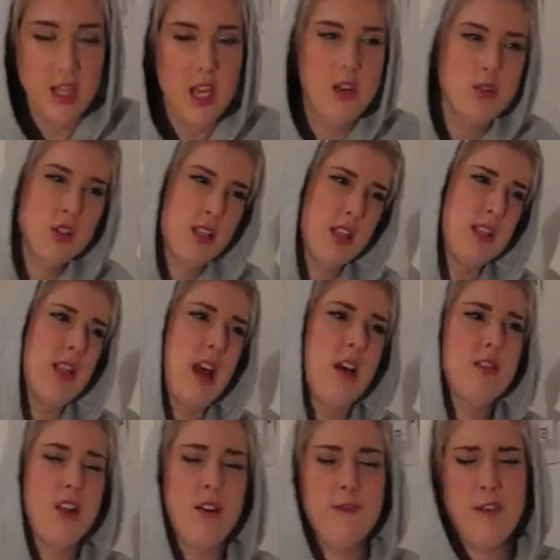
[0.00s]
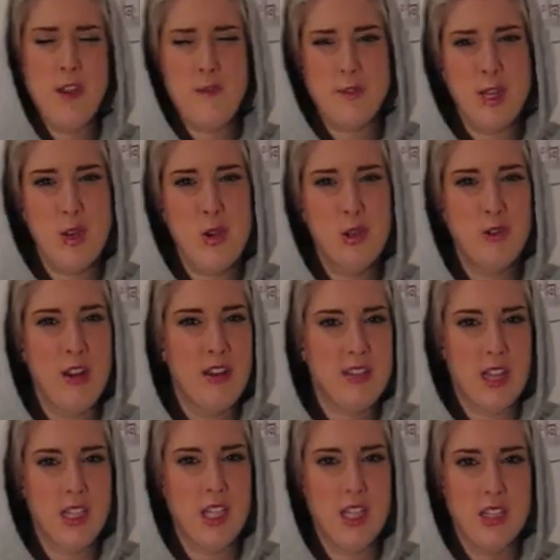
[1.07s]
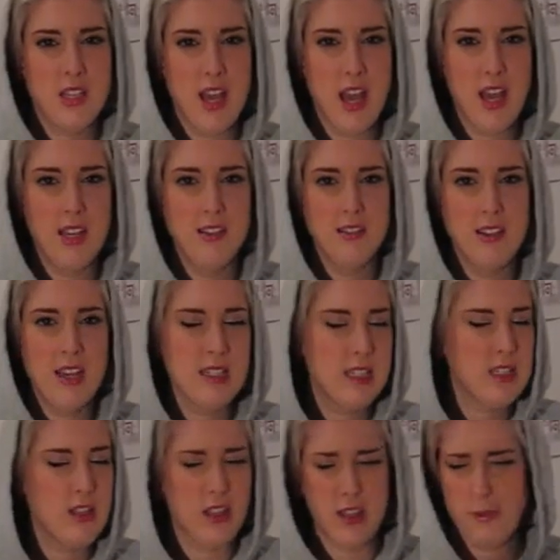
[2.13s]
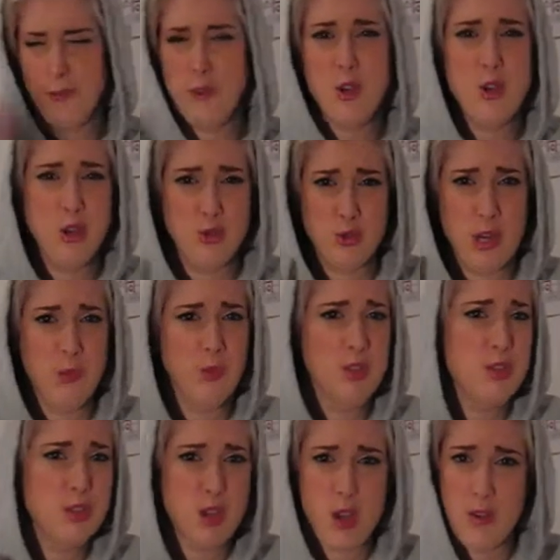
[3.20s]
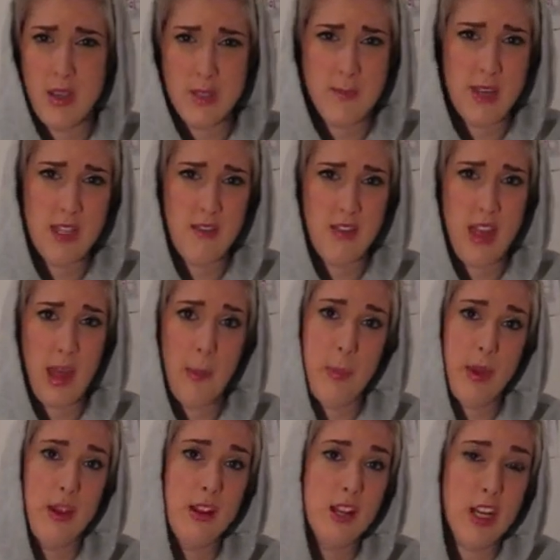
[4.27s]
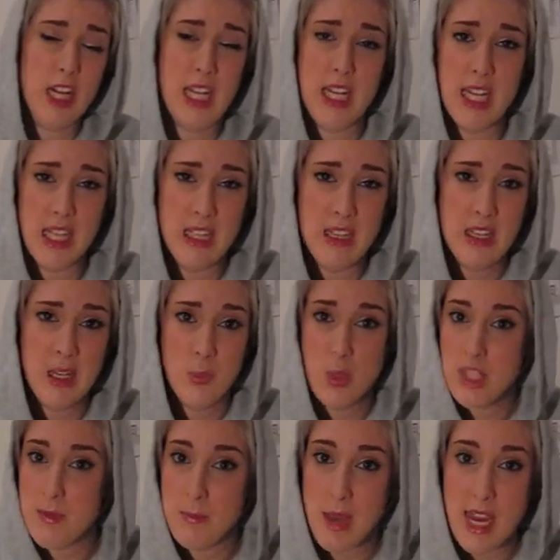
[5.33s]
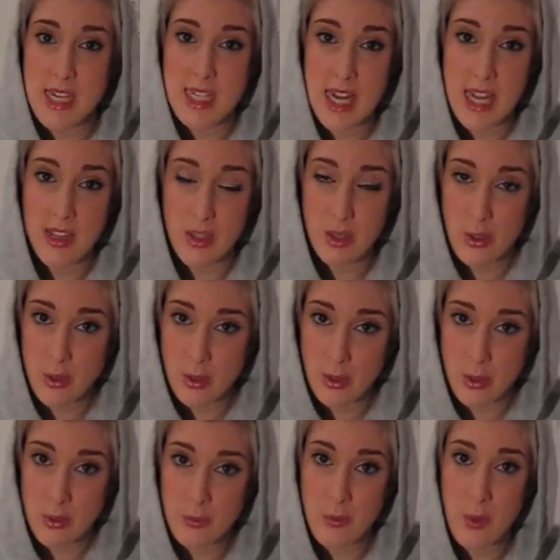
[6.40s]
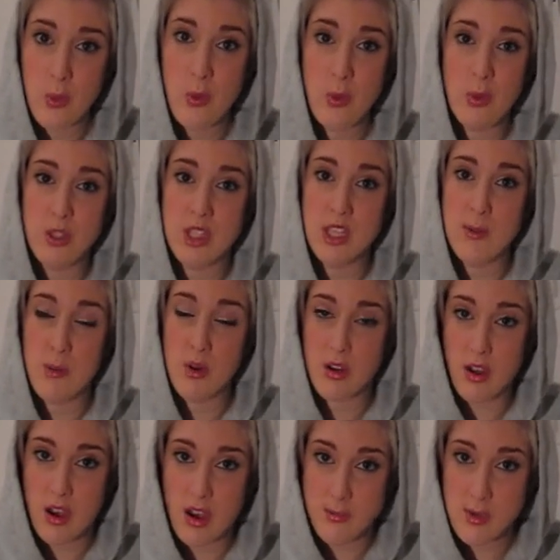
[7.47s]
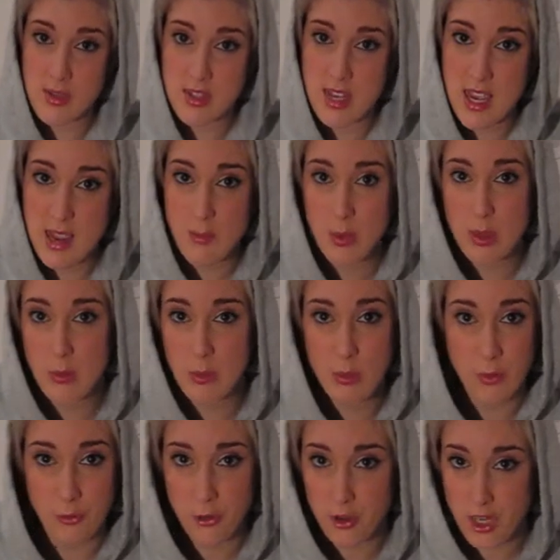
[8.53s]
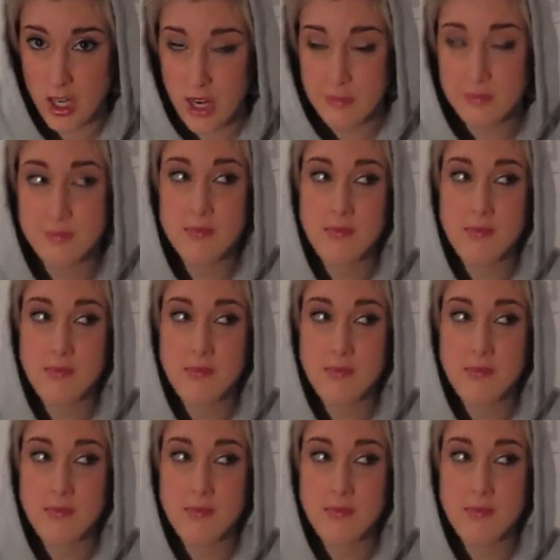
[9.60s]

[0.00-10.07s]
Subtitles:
It was just a tell, I was like, €50, actually insane. And just like the food and drink was so expensive there. But luckily we didn't pay to get in the Louvre or to the Modern Art Museum. We were free.